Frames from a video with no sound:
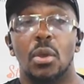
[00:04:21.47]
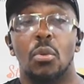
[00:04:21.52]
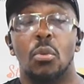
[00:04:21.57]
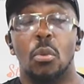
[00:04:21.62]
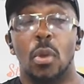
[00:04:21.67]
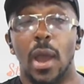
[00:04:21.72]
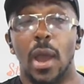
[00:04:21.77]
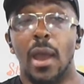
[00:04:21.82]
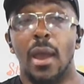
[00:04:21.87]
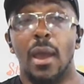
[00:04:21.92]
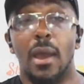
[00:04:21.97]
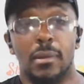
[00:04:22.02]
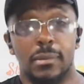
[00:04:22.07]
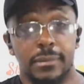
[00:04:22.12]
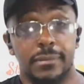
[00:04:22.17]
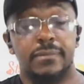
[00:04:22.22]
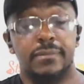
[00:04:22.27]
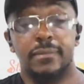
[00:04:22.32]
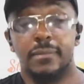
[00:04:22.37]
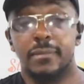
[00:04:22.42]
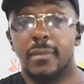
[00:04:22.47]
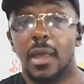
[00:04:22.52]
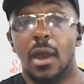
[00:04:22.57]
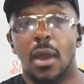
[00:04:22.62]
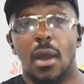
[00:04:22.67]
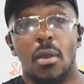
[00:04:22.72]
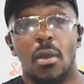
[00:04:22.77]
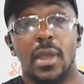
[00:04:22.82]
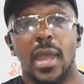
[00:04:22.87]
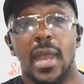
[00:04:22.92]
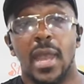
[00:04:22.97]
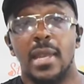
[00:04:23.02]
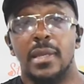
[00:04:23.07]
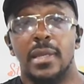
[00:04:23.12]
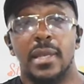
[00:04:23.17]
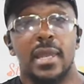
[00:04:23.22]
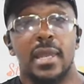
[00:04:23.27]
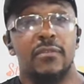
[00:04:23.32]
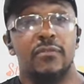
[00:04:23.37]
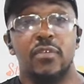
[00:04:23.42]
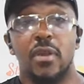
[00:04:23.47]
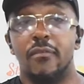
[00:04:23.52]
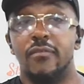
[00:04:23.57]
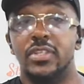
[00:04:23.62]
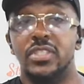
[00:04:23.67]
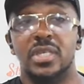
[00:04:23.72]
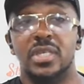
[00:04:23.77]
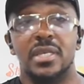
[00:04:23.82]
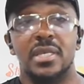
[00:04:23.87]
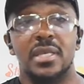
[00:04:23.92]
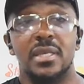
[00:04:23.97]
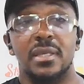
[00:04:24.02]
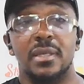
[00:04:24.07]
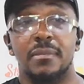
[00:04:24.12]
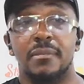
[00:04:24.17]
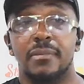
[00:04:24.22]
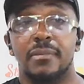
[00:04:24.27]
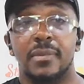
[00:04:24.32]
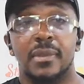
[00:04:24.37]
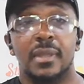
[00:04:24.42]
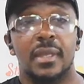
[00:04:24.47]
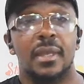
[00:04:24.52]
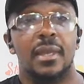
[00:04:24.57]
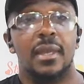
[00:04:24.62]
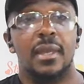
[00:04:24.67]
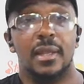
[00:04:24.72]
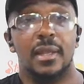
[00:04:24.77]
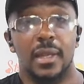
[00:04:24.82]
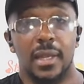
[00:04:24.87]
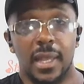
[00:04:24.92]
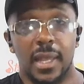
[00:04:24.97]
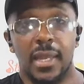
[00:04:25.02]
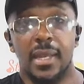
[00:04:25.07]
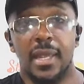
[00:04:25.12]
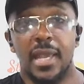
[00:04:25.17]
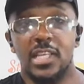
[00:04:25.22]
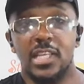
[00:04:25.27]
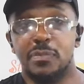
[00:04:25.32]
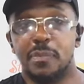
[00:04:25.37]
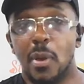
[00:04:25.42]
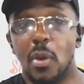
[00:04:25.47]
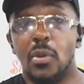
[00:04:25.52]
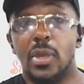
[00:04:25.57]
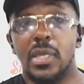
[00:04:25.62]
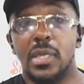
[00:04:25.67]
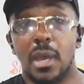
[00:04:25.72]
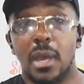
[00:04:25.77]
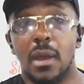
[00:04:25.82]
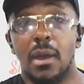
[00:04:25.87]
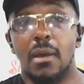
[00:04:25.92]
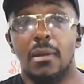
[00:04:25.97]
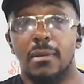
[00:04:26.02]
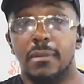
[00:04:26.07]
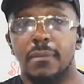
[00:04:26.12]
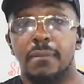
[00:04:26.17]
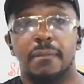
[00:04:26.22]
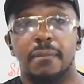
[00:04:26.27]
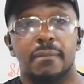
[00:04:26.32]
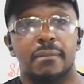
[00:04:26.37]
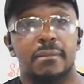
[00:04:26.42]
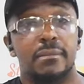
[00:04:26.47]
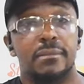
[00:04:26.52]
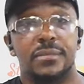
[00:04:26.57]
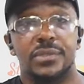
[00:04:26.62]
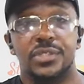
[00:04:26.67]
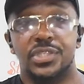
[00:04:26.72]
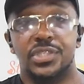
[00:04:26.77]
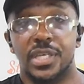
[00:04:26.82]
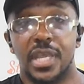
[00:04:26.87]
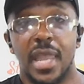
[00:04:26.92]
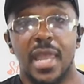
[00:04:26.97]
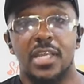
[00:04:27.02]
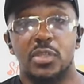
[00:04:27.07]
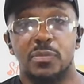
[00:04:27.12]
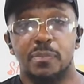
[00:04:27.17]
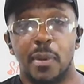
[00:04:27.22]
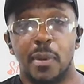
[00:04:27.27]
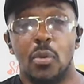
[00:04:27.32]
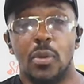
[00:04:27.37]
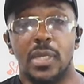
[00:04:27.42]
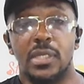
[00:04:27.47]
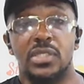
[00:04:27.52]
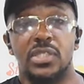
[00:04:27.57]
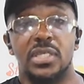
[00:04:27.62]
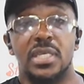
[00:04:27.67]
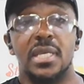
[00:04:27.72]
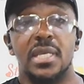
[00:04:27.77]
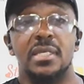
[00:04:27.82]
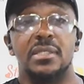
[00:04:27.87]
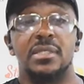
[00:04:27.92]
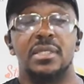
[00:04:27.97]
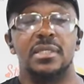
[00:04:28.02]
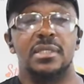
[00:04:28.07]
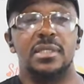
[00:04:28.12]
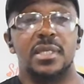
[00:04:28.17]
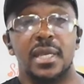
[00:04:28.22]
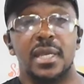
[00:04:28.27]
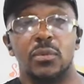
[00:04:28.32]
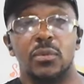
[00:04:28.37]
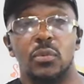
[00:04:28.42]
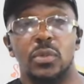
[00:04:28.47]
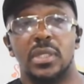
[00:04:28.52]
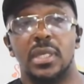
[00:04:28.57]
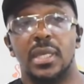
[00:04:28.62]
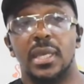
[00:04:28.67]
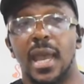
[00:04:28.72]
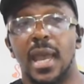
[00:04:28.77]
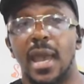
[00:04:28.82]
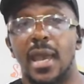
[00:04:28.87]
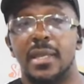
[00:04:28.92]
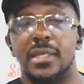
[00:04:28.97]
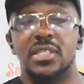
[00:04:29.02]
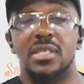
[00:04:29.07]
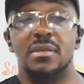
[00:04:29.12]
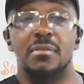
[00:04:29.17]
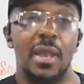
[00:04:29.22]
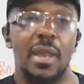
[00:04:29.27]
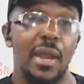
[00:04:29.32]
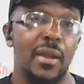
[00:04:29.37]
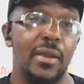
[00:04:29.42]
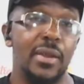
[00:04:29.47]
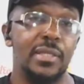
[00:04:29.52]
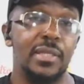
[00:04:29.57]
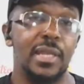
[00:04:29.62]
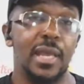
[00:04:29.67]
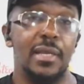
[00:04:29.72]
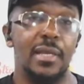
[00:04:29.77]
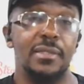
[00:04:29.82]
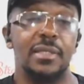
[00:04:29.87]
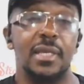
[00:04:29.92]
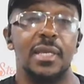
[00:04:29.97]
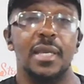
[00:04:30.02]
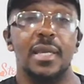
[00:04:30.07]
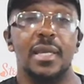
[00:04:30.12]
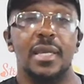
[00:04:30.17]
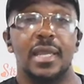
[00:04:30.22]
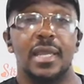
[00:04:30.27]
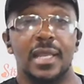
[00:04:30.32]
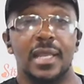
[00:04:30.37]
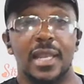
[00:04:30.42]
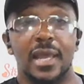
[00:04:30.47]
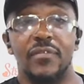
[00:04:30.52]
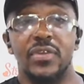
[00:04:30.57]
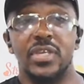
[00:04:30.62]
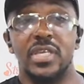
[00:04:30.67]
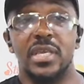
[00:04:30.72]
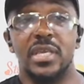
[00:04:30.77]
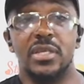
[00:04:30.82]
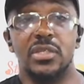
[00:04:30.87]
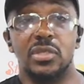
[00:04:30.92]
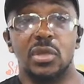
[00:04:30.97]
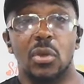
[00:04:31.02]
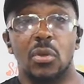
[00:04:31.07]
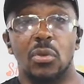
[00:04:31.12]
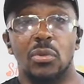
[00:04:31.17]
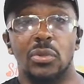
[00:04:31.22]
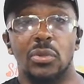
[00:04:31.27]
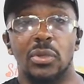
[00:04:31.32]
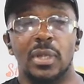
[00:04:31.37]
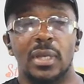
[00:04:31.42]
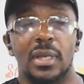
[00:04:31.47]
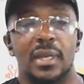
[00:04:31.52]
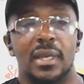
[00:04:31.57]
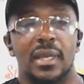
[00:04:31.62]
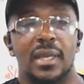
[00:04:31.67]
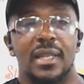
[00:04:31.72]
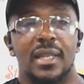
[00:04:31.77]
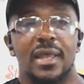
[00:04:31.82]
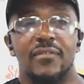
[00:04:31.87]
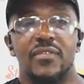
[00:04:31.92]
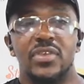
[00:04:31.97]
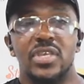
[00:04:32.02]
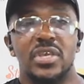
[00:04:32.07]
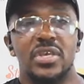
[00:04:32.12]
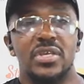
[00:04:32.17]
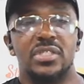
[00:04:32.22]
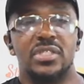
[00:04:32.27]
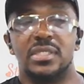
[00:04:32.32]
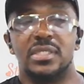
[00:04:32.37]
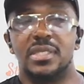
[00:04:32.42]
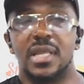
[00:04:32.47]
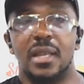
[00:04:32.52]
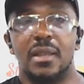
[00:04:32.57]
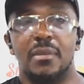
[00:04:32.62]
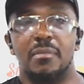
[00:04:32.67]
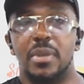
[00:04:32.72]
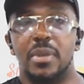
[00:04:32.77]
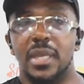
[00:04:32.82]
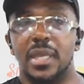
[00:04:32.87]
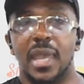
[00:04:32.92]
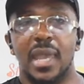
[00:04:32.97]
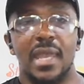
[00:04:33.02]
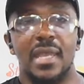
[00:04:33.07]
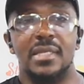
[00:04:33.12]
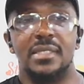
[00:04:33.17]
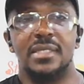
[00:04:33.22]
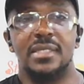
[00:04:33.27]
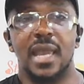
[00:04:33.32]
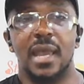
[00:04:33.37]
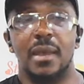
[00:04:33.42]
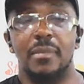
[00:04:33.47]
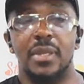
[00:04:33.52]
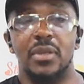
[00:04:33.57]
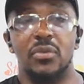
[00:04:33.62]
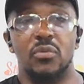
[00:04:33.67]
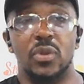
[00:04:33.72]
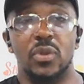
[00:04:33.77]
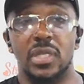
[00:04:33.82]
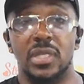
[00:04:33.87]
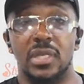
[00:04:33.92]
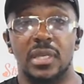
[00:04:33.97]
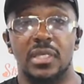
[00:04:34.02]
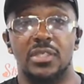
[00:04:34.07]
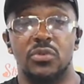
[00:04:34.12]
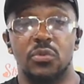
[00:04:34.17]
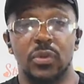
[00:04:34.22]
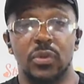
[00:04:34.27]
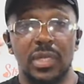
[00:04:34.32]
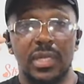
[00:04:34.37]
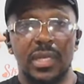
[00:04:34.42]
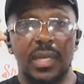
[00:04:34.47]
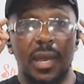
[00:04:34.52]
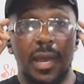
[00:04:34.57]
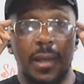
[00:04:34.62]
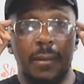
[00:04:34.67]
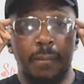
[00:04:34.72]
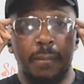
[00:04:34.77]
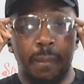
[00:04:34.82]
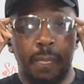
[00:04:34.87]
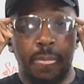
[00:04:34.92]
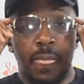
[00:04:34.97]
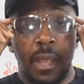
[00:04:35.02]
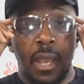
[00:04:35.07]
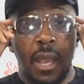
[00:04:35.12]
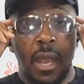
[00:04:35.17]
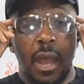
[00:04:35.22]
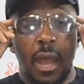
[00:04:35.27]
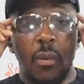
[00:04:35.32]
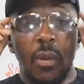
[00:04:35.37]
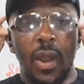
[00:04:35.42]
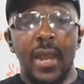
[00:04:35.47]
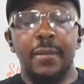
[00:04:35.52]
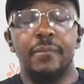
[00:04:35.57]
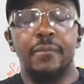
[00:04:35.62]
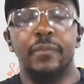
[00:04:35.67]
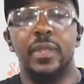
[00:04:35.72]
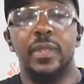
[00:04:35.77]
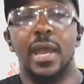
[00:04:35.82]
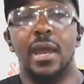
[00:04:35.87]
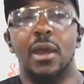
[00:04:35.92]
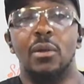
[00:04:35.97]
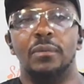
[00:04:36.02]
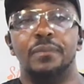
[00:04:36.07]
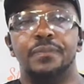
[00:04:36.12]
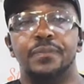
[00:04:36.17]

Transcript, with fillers: Wow. Okay, Lynn from Virginia. Lynn has spoken, y'all. She has spoken. She is content with the guy that she married that's eleven years older. eleven years is not a big age gap. It really, it's really not. All right, now